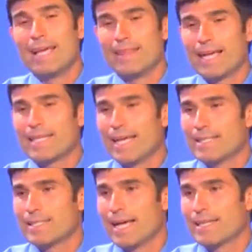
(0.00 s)
In that
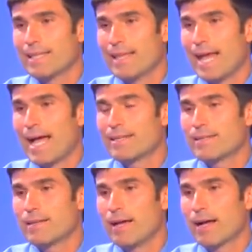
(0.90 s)
case, that,
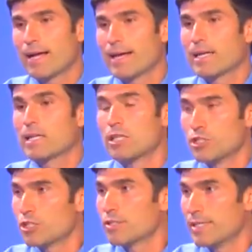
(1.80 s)
that uh, kind of
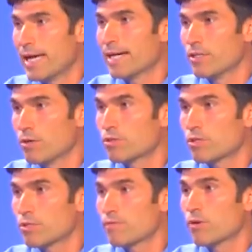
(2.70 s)
clinches the
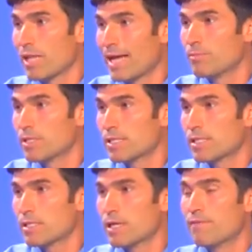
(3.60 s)
diagnosis for Lyme
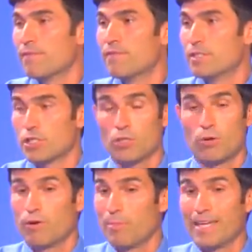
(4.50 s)
disease. And if a physician
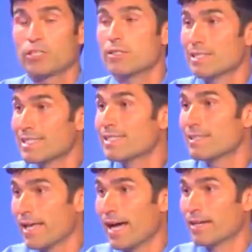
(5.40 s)
or a patient
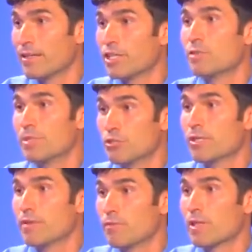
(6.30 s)
sees that, they should be
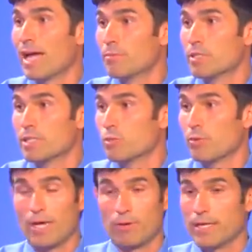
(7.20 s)
treated for Lyme disease
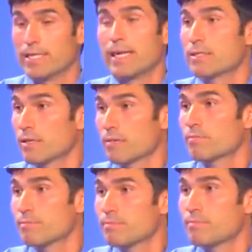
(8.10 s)
without any testing.
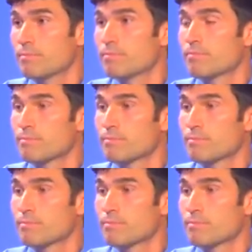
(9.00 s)
Okay.